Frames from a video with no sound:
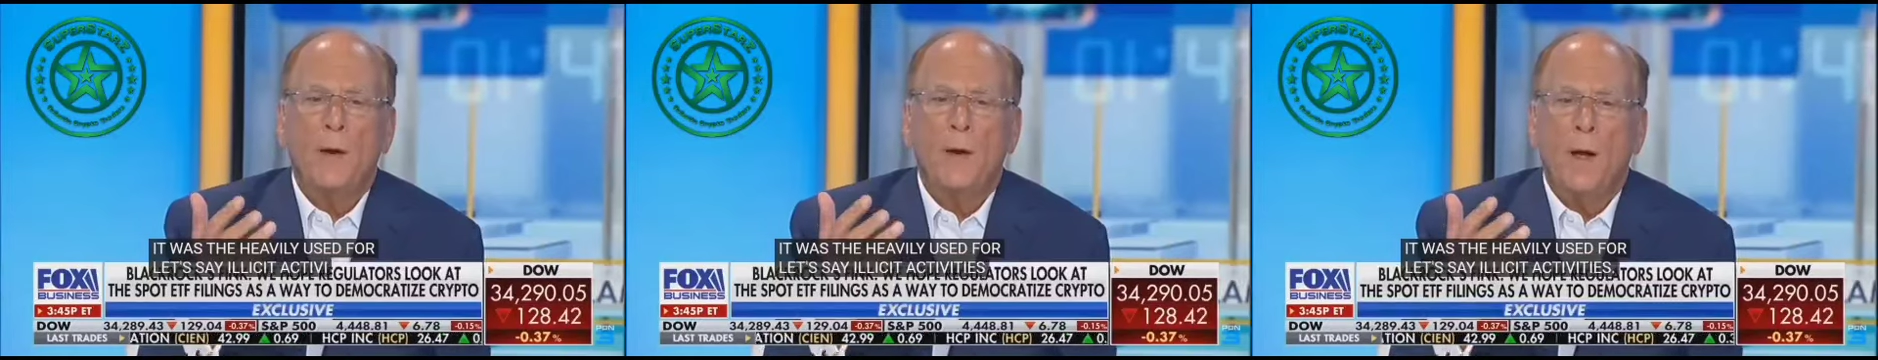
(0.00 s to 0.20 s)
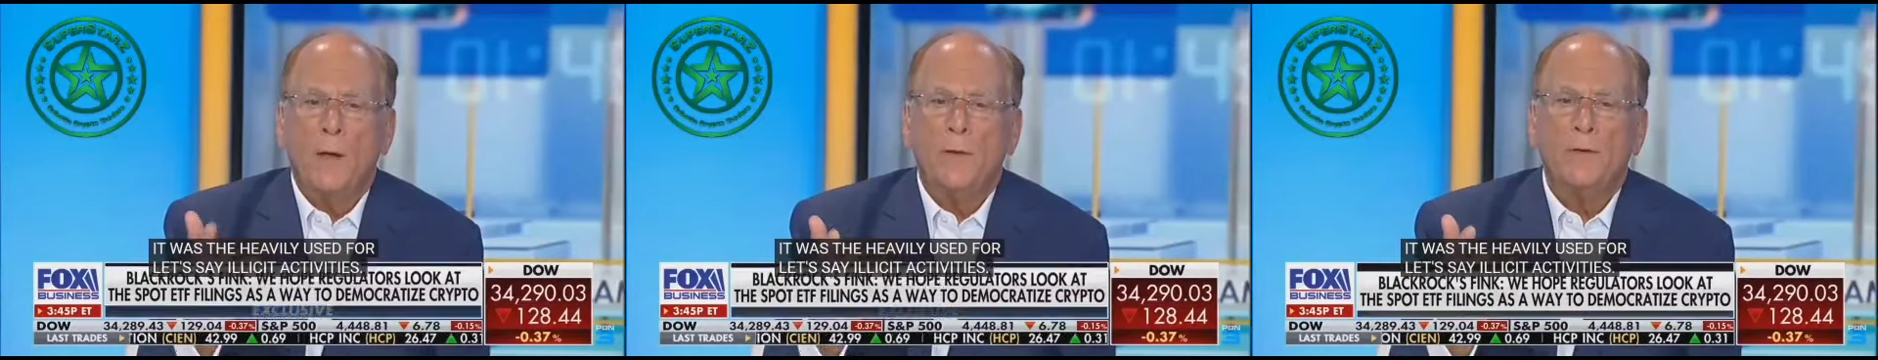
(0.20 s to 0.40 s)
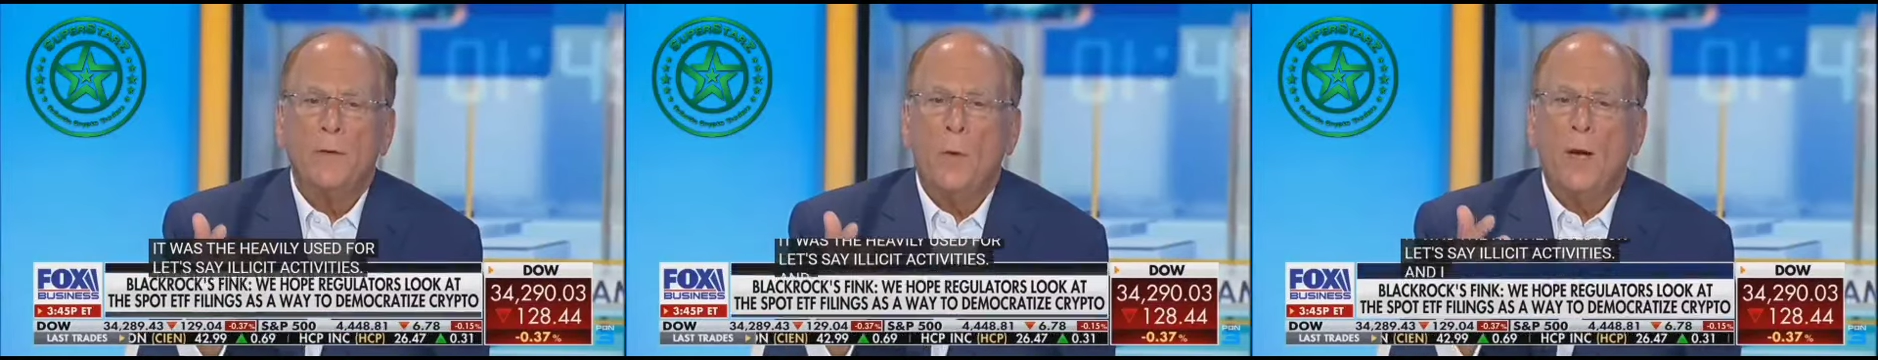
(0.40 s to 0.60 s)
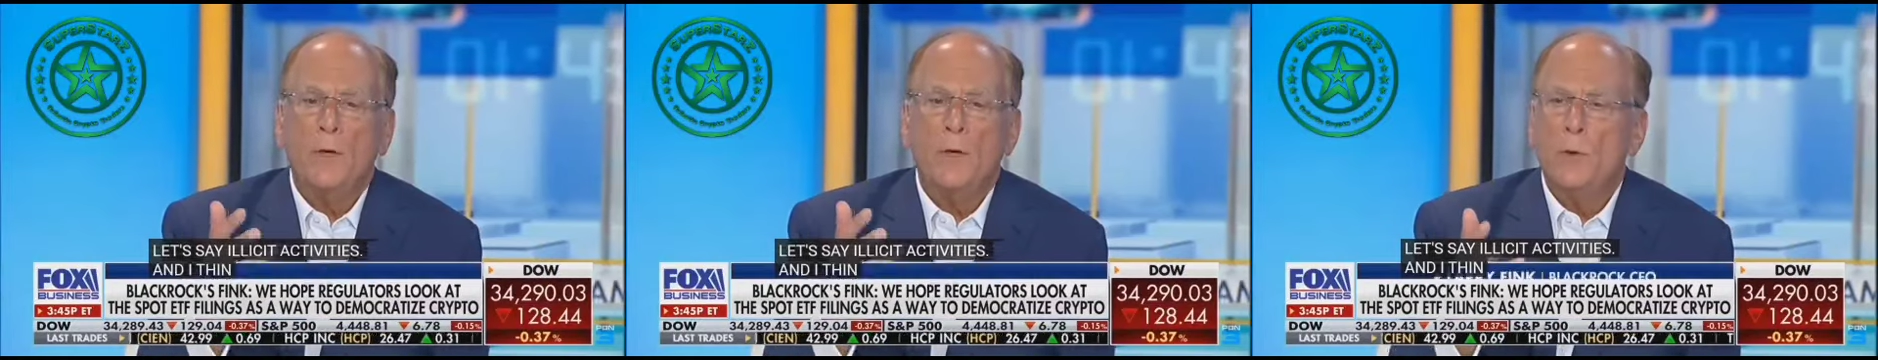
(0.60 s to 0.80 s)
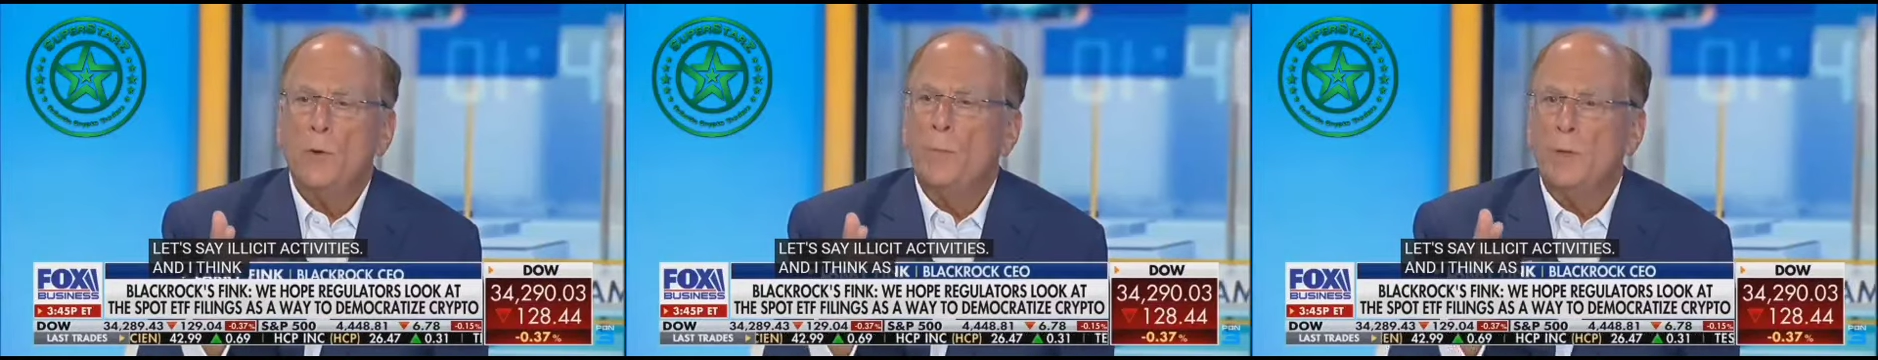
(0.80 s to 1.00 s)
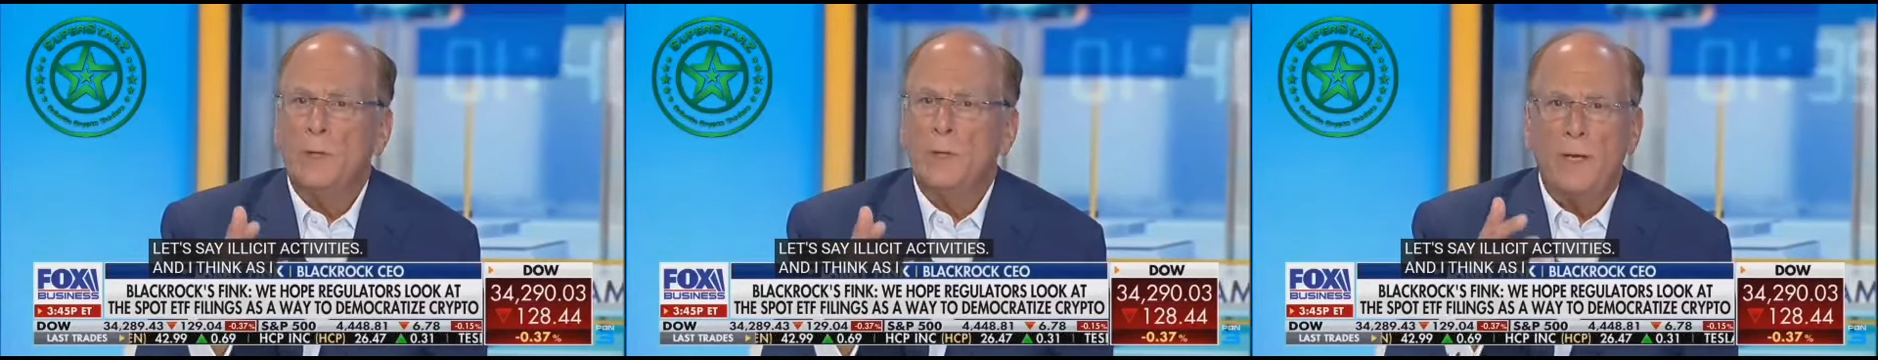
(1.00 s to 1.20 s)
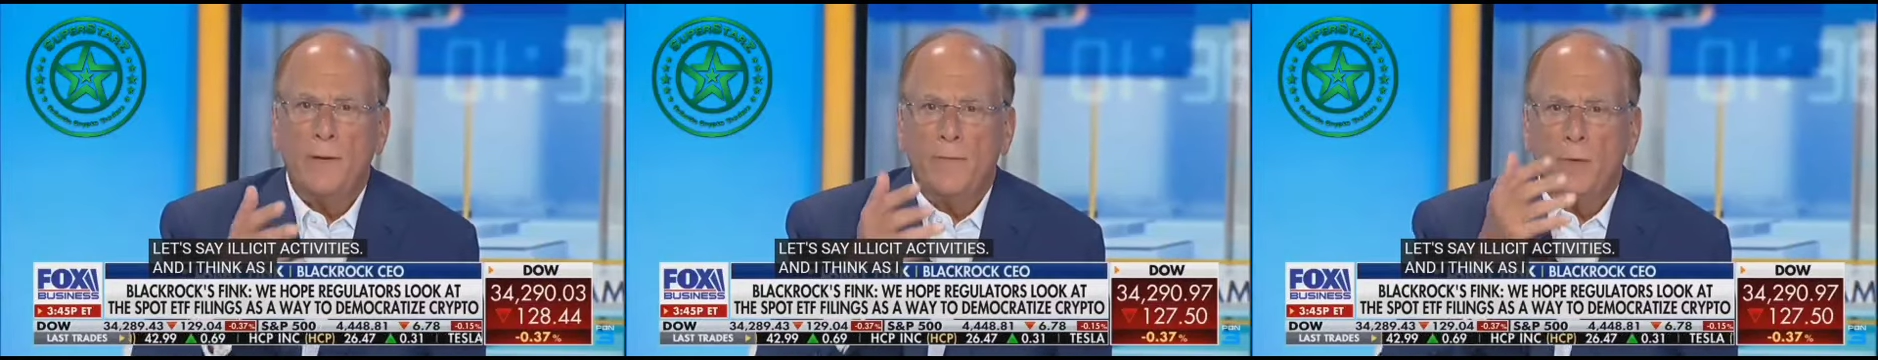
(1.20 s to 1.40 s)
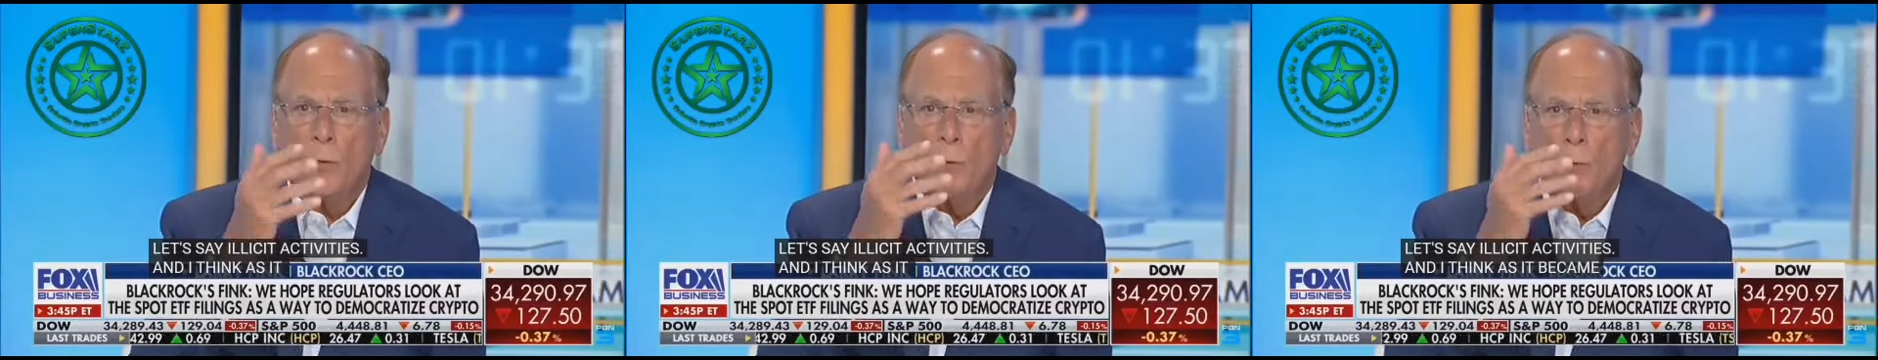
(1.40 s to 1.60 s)
And also, I do
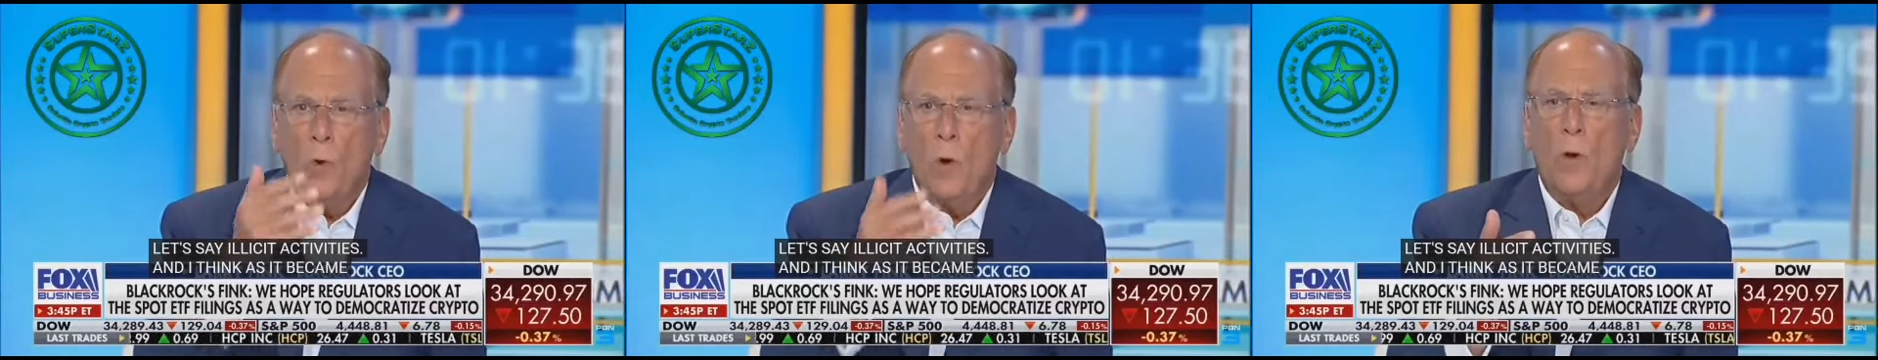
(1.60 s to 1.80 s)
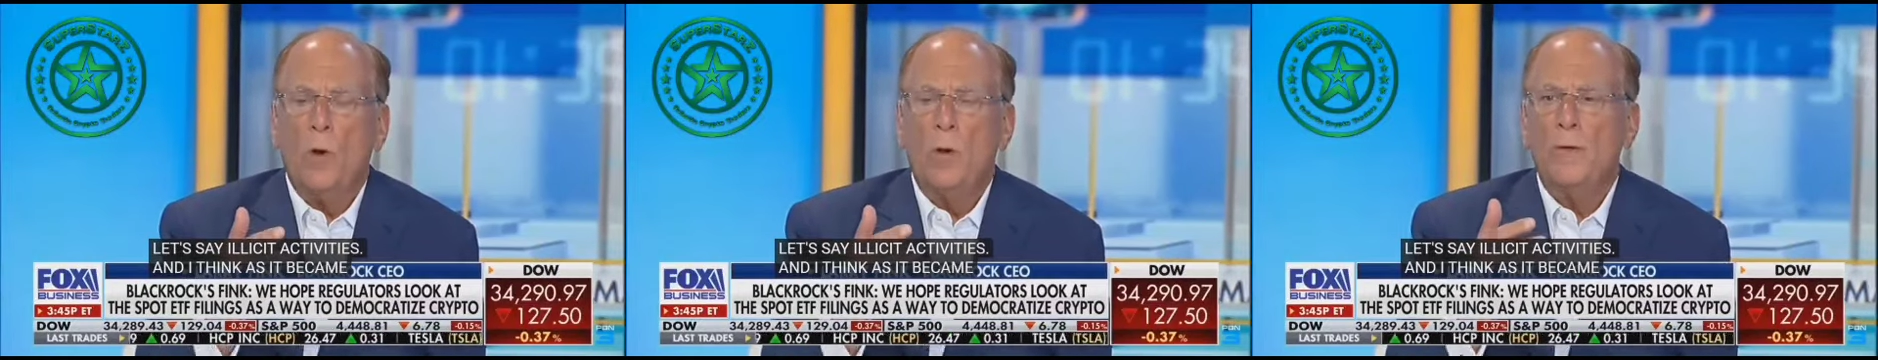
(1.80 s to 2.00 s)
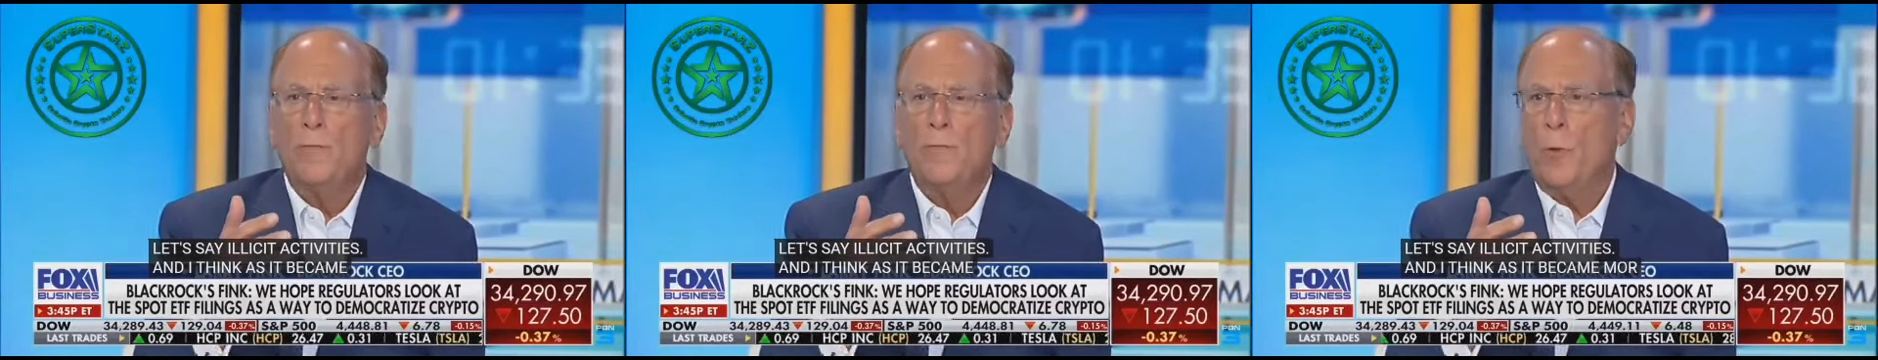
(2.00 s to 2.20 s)
believe the role